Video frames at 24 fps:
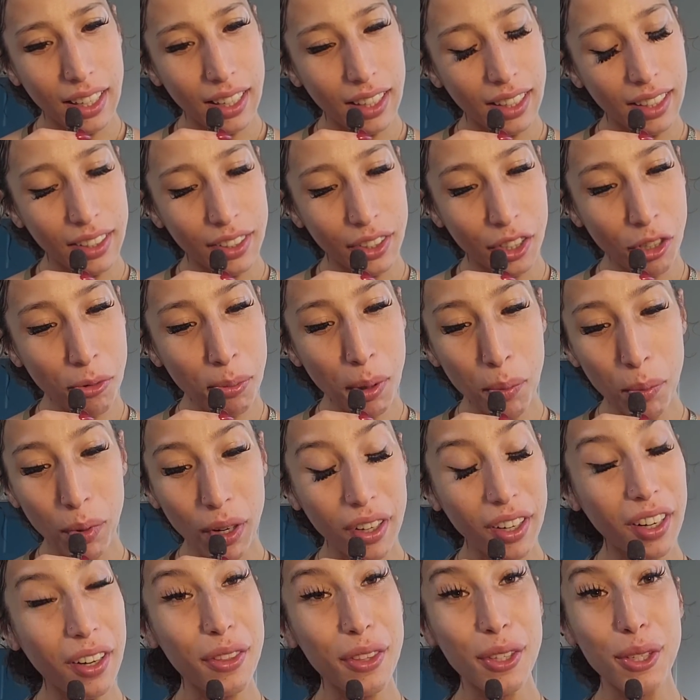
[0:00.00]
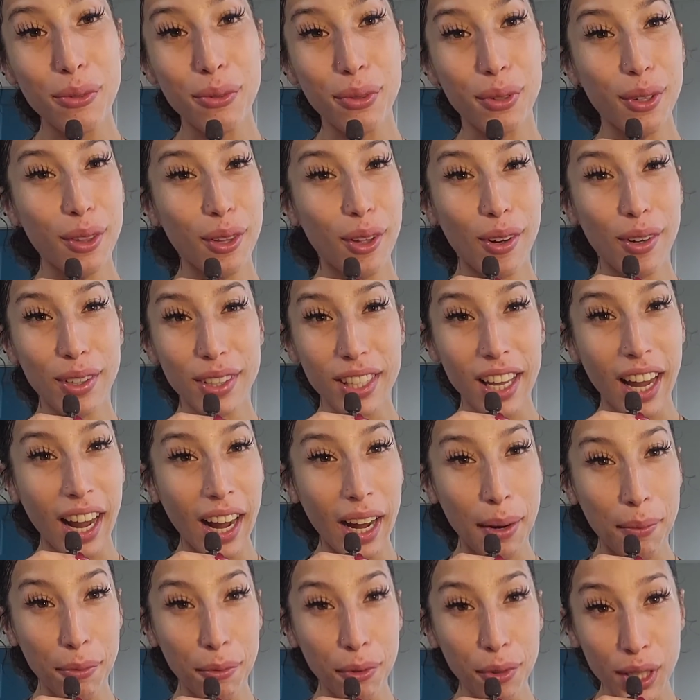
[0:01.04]
you've been working on this for a long
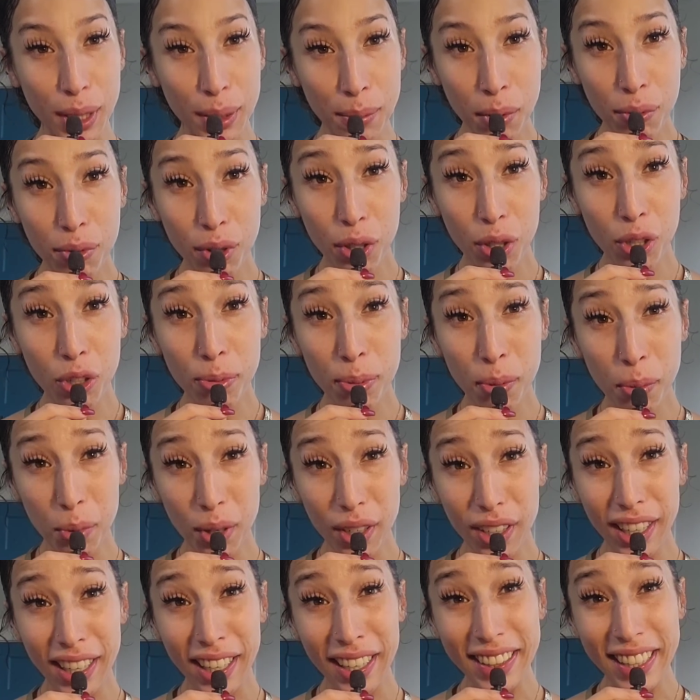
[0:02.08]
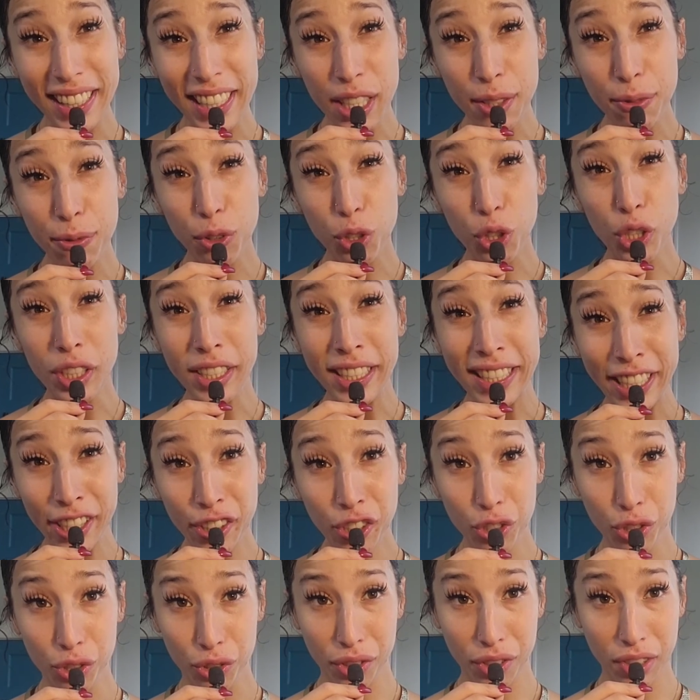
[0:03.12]
time. For some of you, you've been working on things for
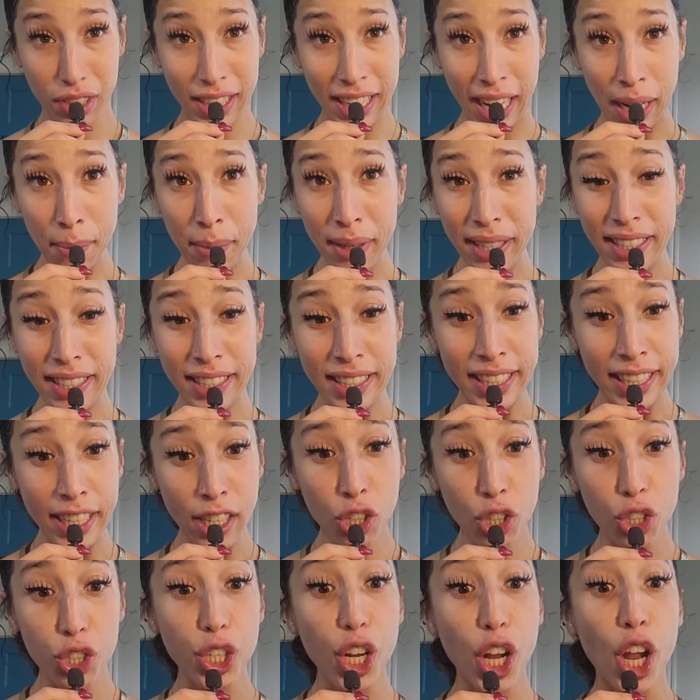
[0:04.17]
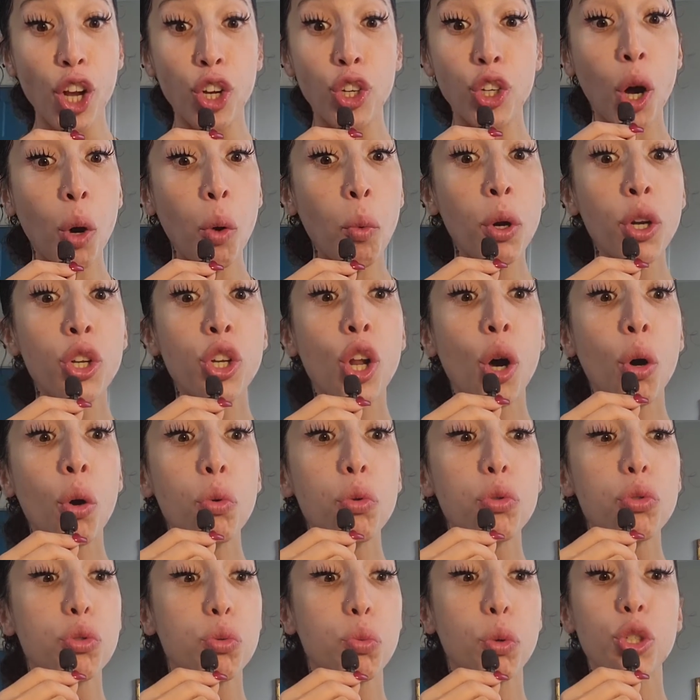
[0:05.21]
years, and I mean years, and no one
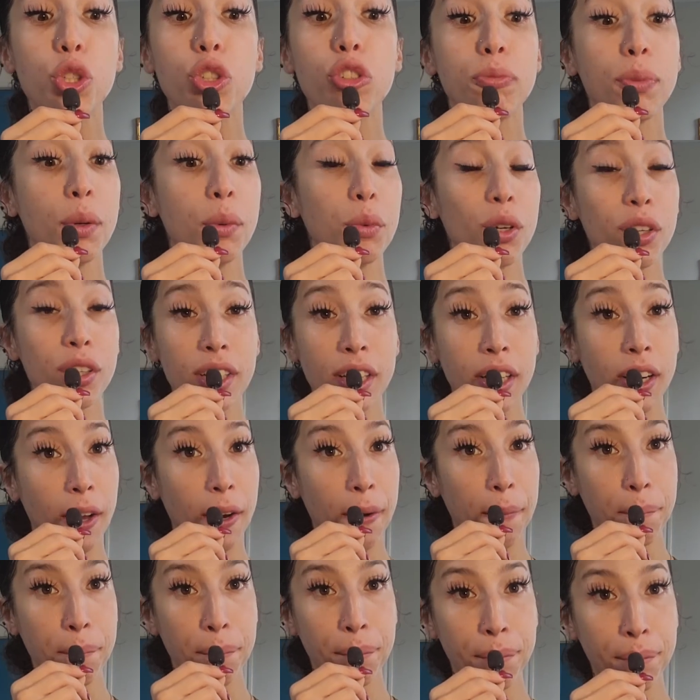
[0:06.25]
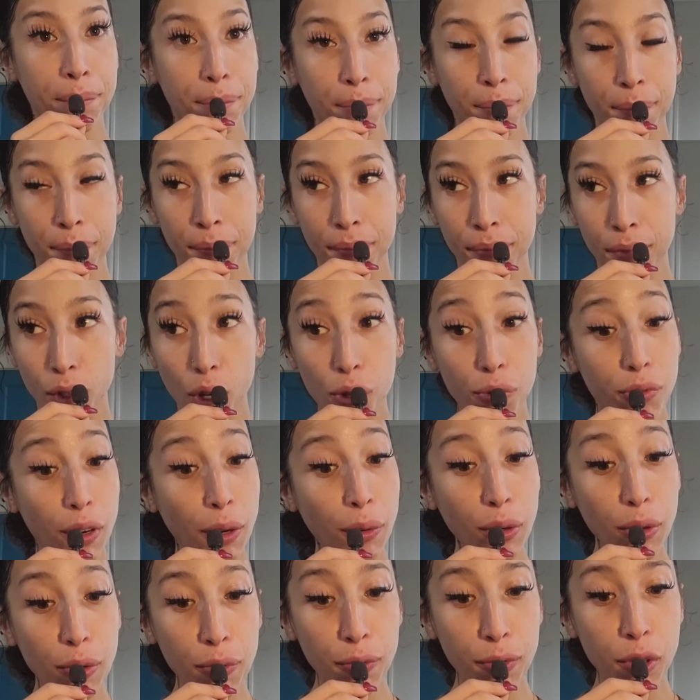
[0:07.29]
knows what you've been working on, or
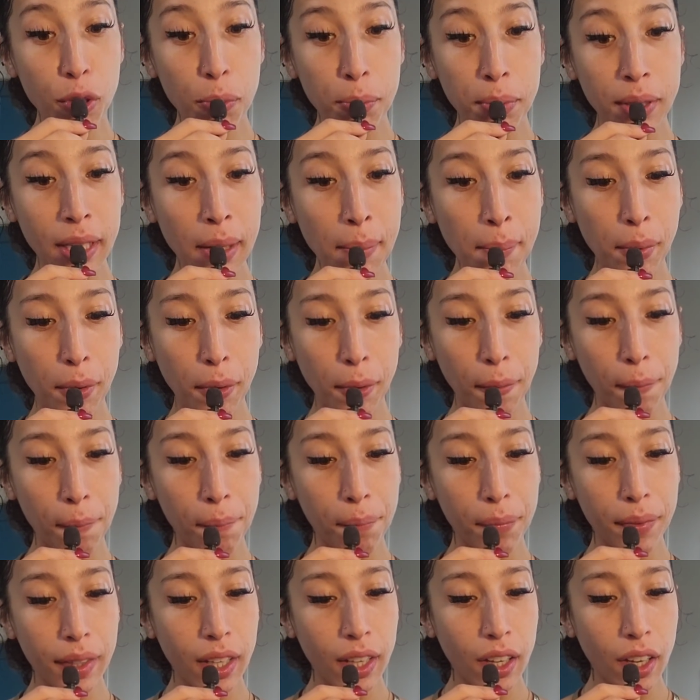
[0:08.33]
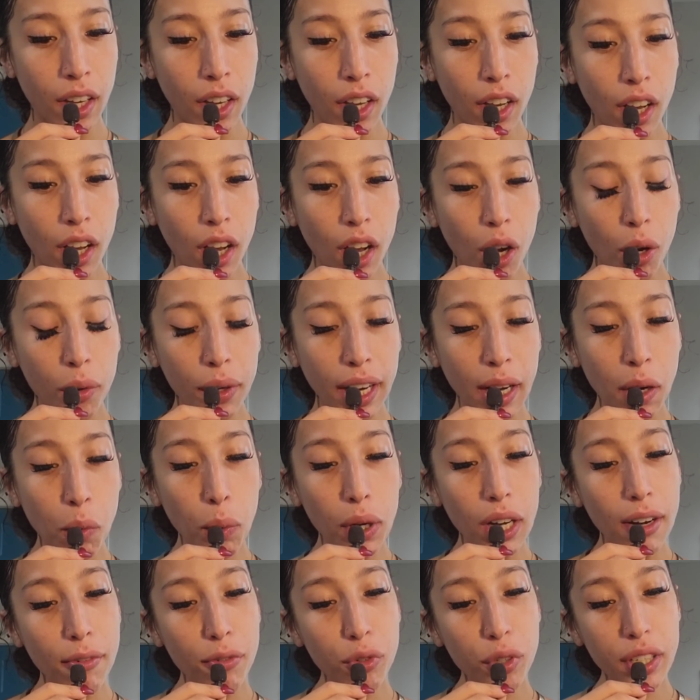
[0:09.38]
very few people. Okay,
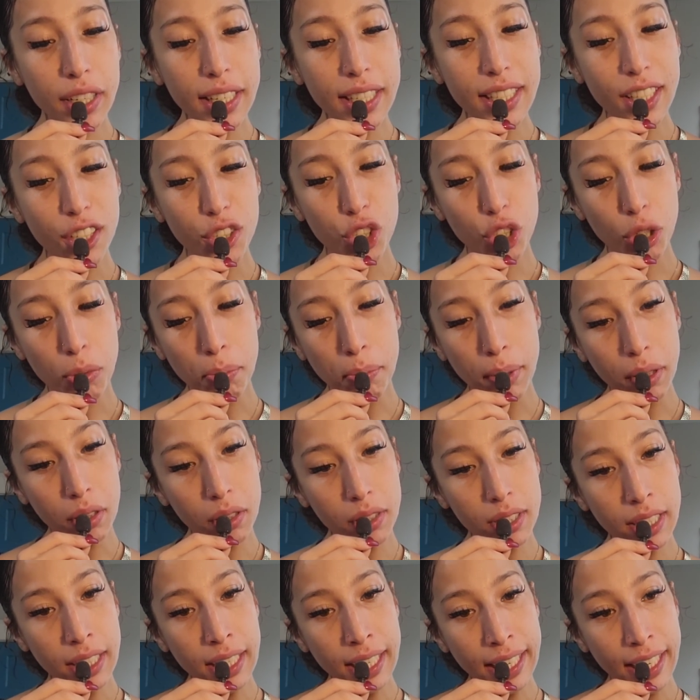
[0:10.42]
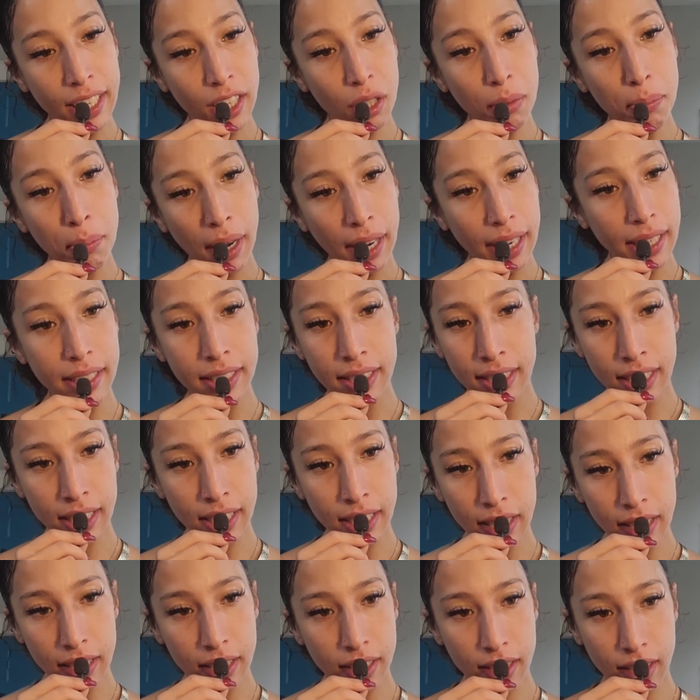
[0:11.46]
whatever it is that you're building here,
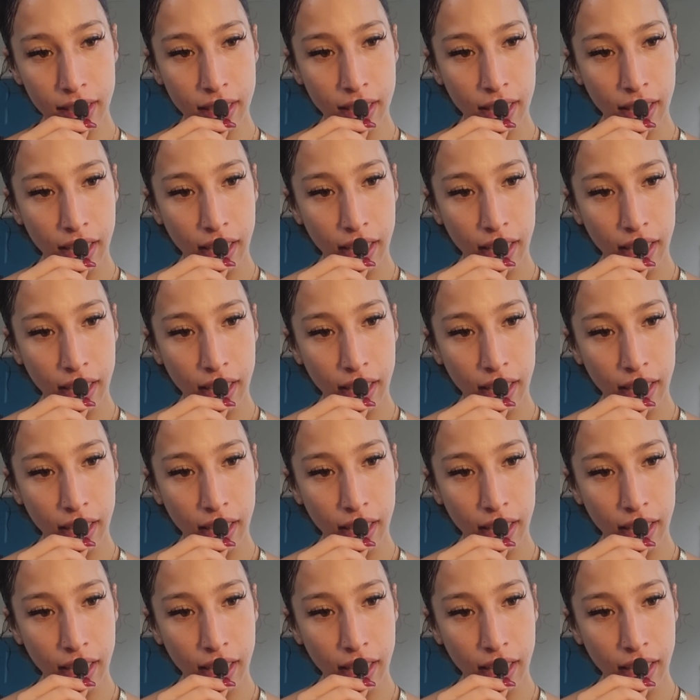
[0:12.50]
Pisces,